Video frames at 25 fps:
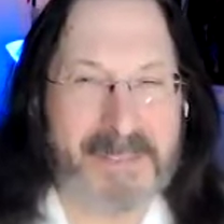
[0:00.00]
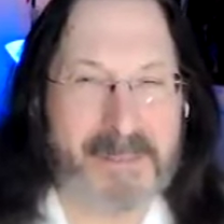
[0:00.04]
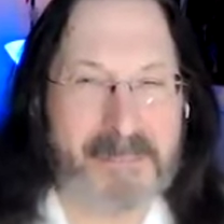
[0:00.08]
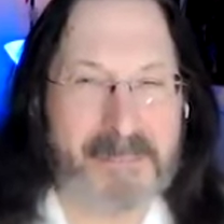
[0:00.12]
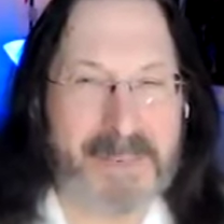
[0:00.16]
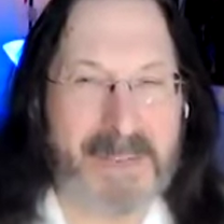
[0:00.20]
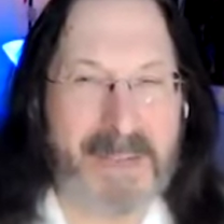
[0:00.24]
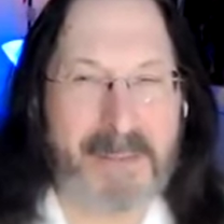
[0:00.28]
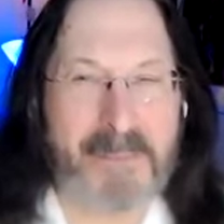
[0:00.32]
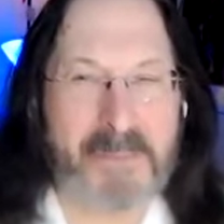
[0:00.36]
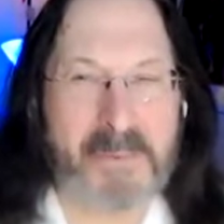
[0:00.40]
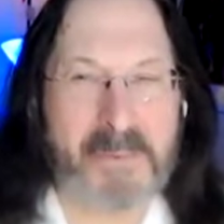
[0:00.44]

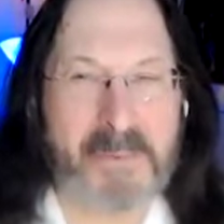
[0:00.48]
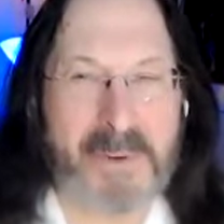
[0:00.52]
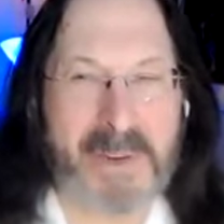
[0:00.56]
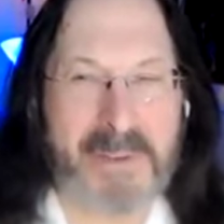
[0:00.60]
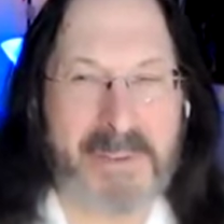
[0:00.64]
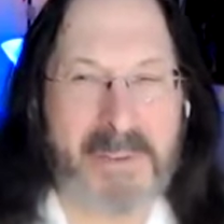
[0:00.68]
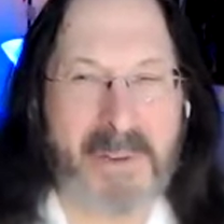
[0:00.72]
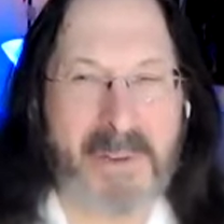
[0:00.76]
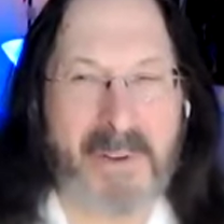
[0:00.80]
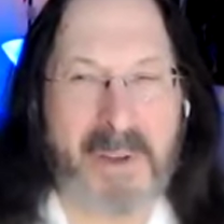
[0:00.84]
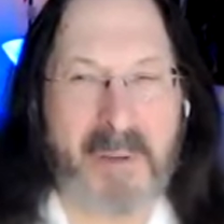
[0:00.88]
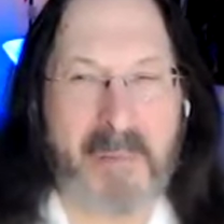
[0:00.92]
Sometimes when I
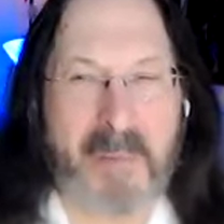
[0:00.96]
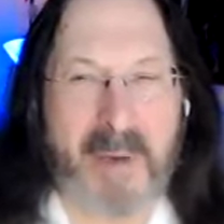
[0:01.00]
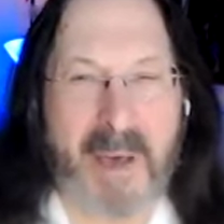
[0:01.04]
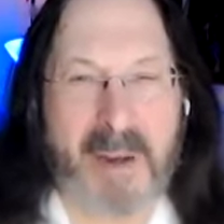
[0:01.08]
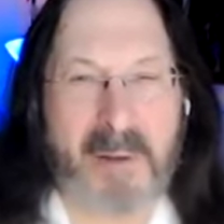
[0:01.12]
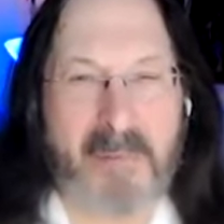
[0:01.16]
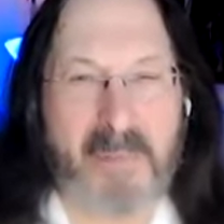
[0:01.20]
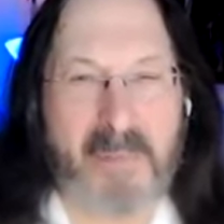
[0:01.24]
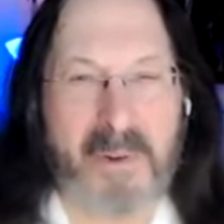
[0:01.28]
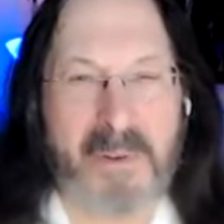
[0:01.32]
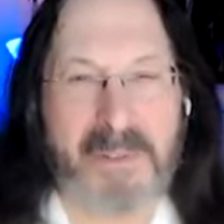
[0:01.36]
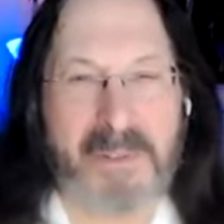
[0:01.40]
talk
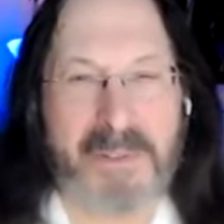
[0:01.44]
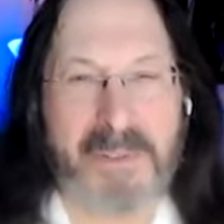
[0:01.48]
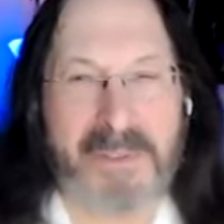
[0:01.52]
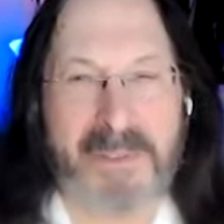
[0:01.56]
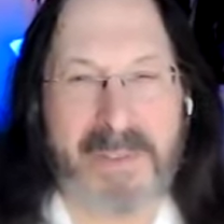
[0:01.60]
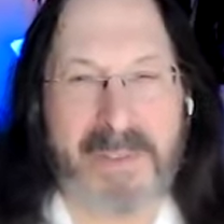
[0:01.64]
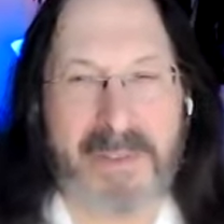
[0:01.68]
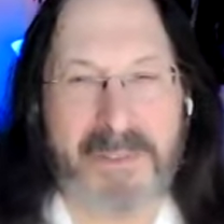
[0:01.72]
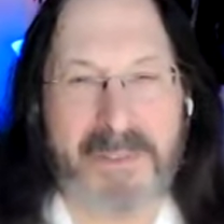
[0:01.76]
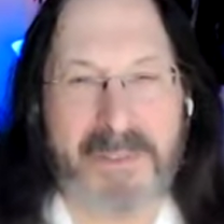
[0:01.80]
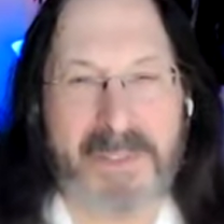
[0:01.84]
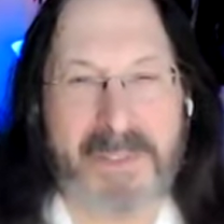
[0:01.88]
about
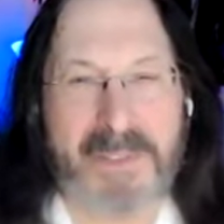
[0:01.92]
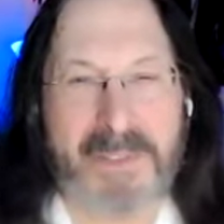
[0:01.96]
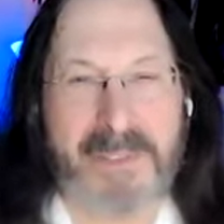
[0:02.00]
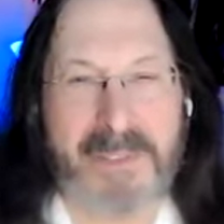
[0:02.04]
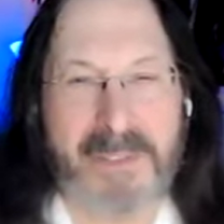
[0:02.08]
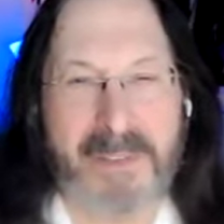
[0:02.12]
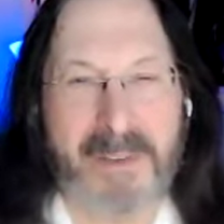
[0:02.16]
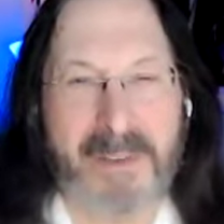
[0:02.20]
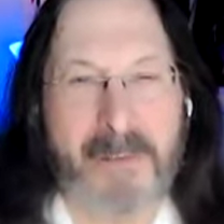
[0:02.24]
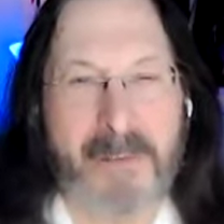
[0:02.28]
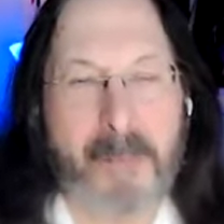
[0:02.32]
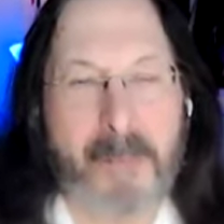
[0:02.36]
emotions, I'll
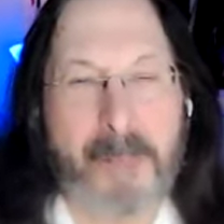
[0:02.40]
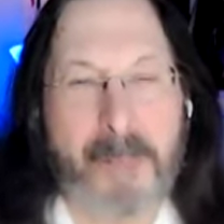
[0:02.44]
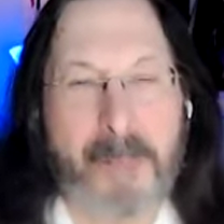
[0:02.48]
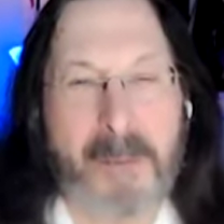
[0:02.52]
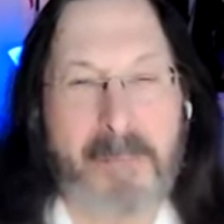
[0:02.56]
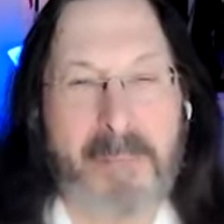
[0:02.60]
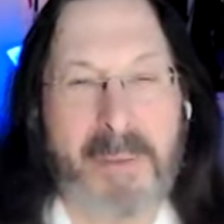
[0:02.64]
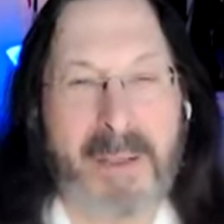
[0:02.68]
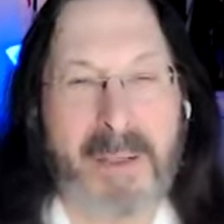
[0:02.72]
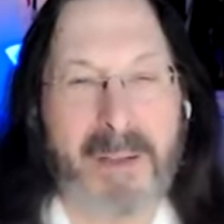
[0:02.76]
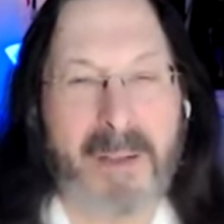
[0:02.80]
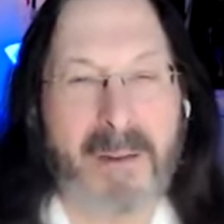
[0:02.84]
just
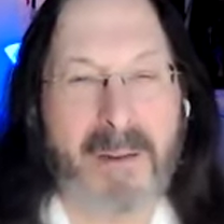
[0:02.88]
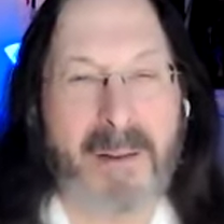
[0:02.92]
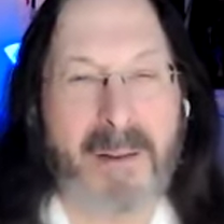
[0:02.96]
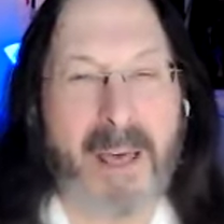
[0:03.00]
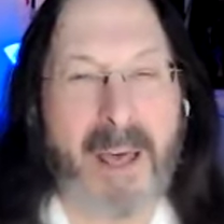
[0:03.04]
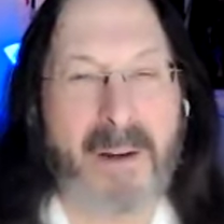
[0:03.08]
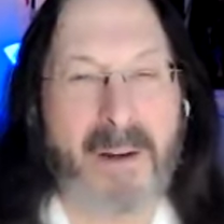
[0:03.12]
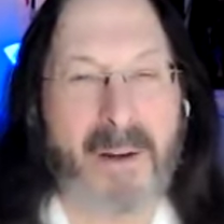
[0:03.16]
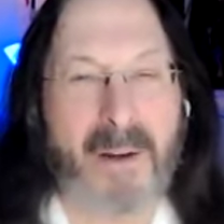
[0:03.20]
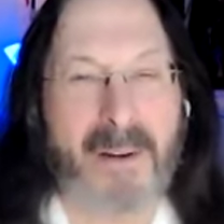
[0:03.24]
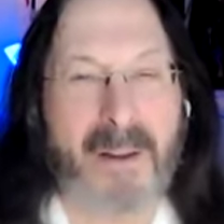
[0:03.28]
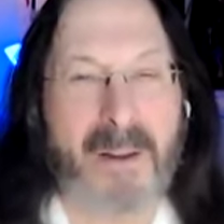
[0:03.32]
pick a
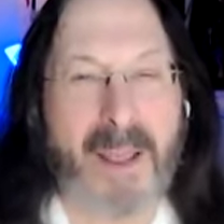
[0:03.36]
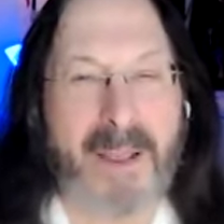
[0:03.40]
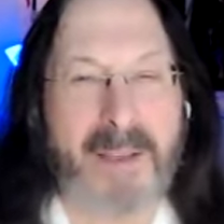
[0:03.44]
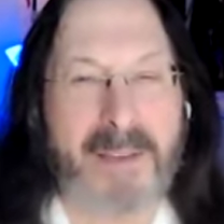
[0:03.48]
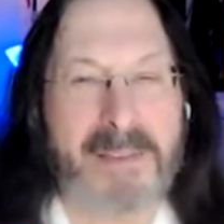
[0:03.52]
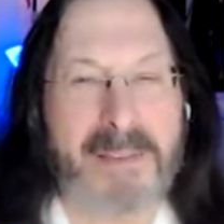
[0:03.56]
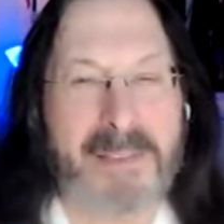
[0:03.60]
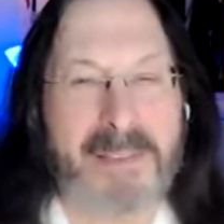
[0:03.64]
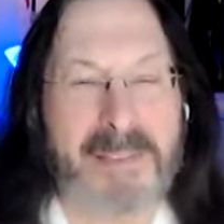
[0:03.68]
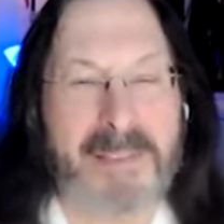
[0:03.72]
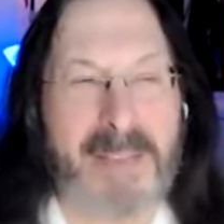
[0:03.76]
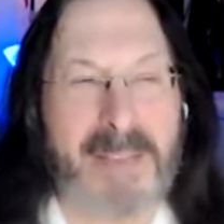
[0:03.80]
letter like